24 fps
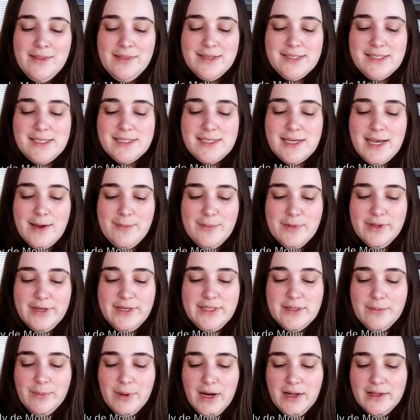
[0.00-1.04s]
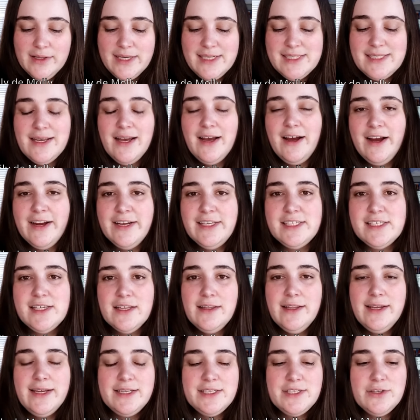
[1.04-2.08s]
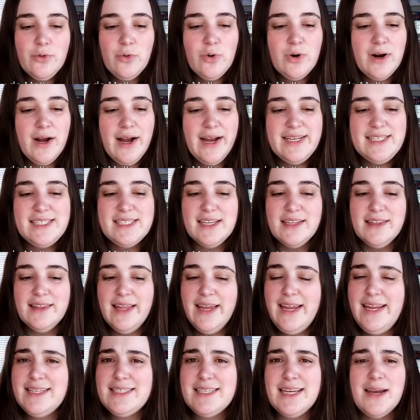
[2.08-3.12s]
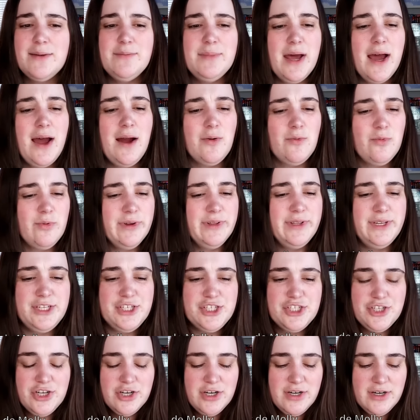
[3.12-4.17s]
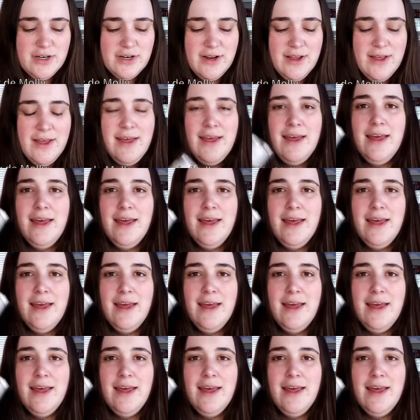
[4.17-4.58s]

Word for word: this is Emily Damali's Isolate or Isolate, I'm not really sure.